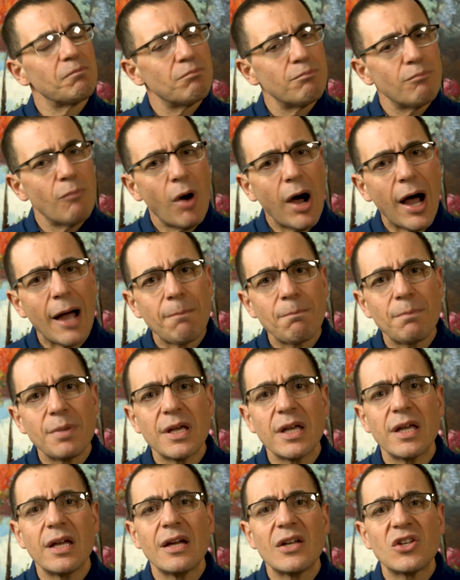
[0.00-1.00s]
might
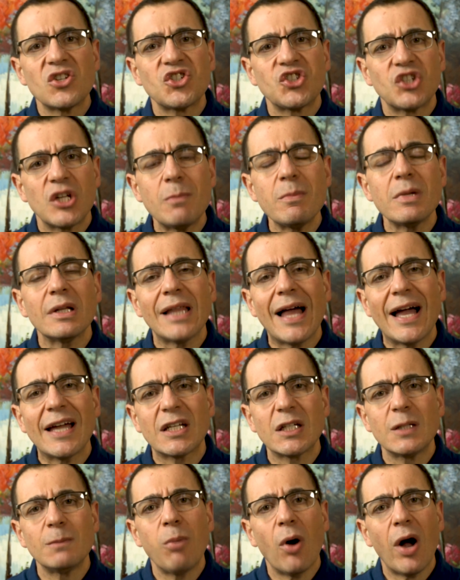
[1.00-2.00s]
be
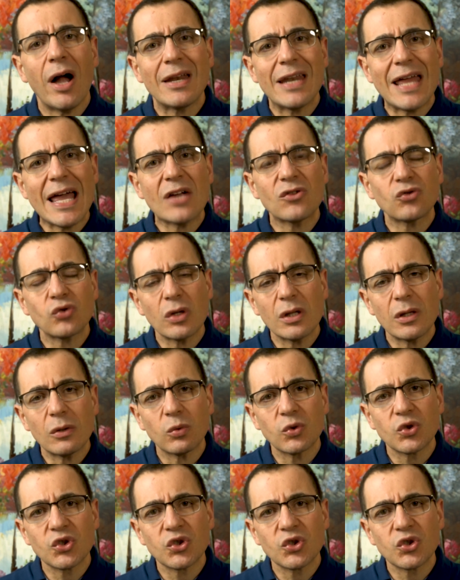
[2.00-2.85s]
stimulated by an extra little